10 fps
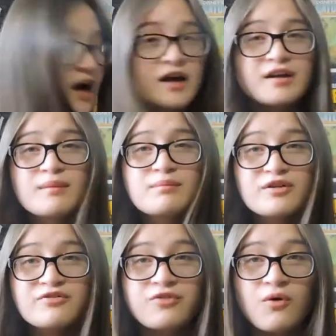Number
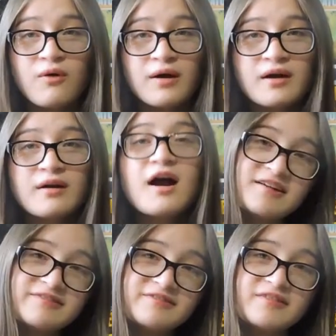4,
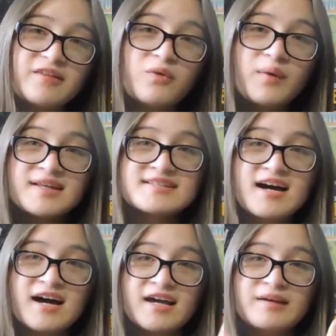if the wait
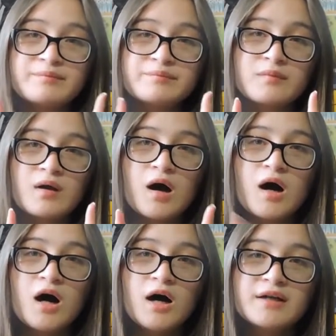time
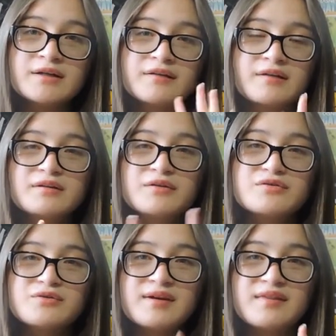on the little
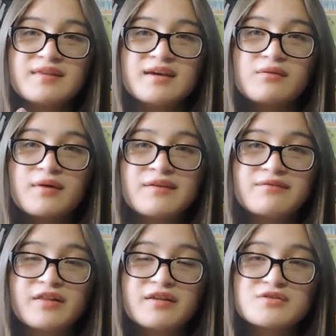screen thing right in
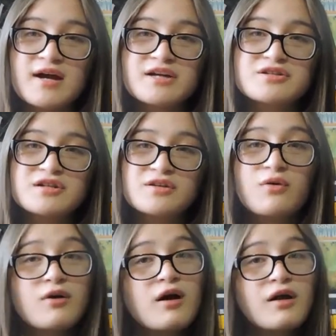front of the attraction
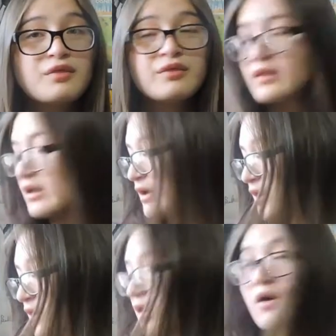or on
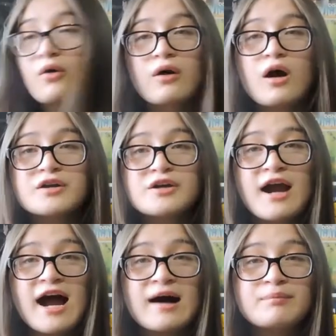your
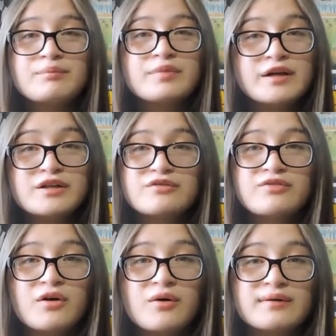app in your
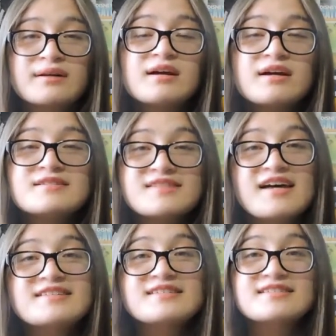phone
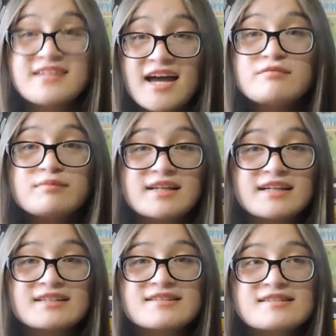says 10
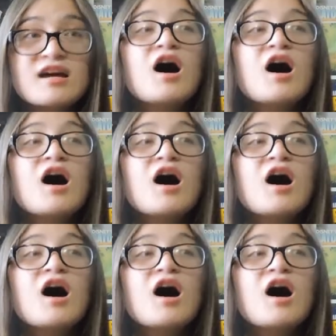minutes,